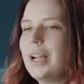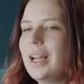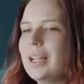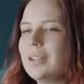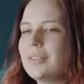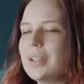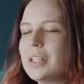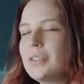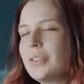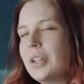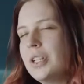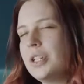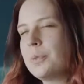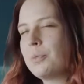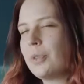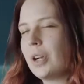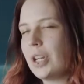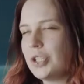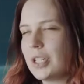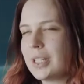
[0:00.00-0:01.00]
Uh,
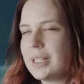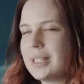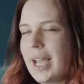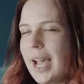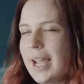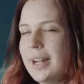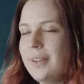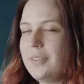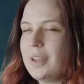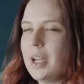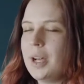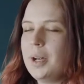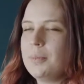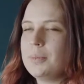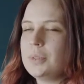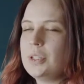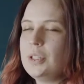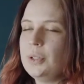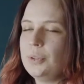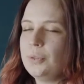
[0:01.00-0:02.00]
restoration projects kind of
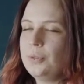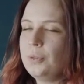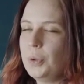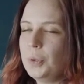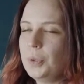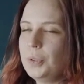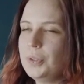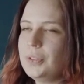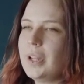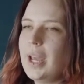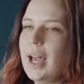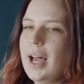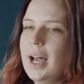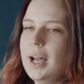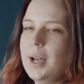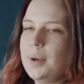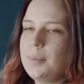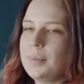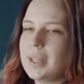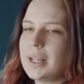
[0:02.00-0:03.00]
come twofold.
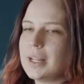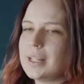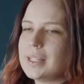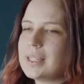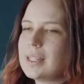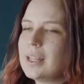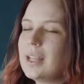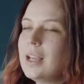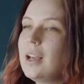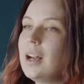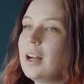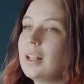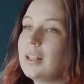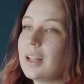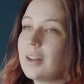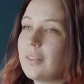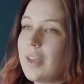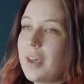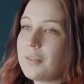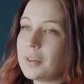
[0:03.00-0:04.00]
Um, there's a
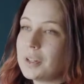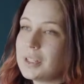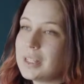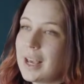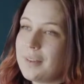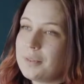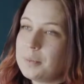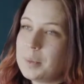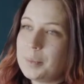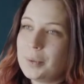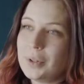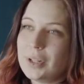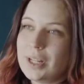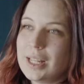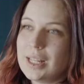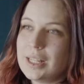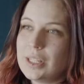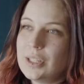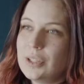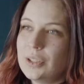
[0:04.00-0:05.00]
lot of efforts that have to be put
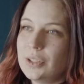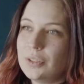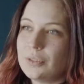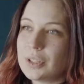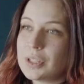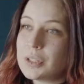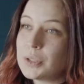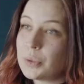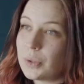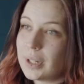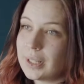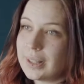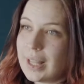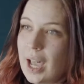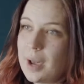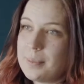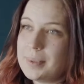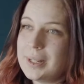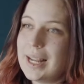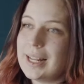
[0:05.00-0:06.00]
into restoring the
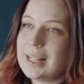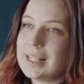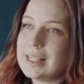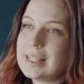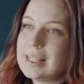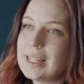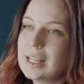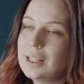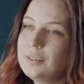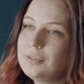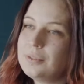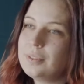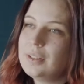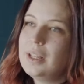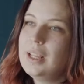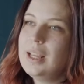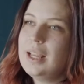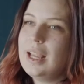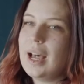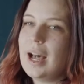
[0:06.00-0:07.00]
habitat itself,
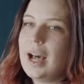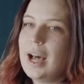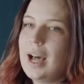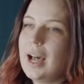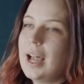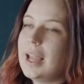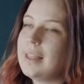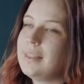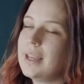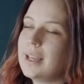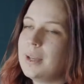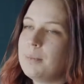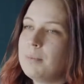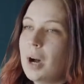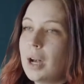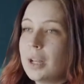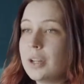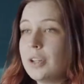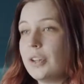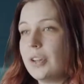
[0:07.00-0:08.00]
uh, and then
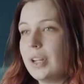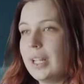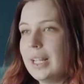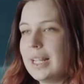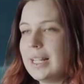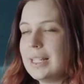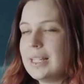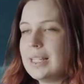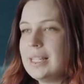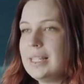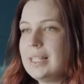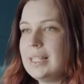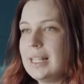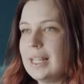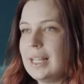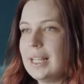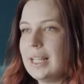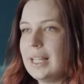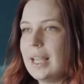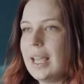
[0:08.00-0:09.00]
monitoring it to
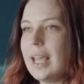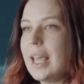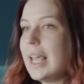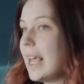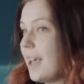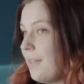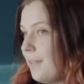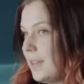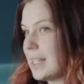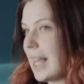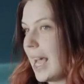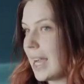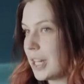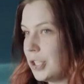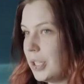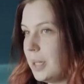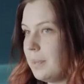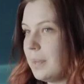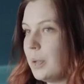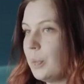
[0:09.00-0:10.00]
see if it's
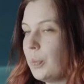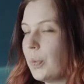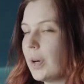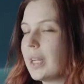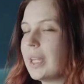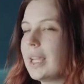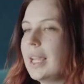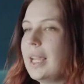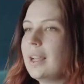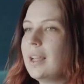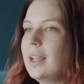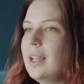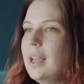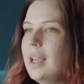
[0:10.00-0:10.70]
actually been working.